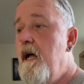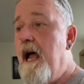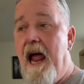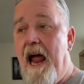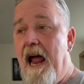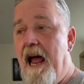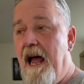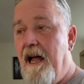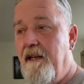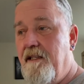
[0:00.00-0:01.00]

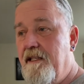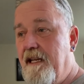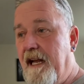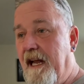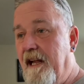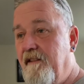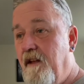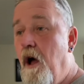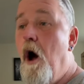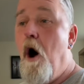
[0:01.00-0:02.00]
and it's,
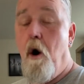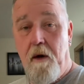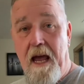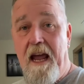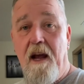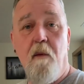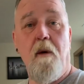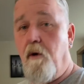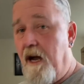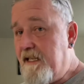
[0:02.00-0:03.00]
okay, we're
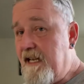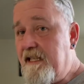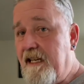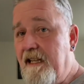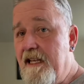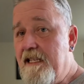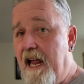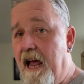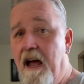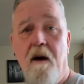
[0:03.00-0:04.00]
processing this
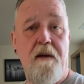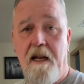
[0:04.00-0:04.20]
now,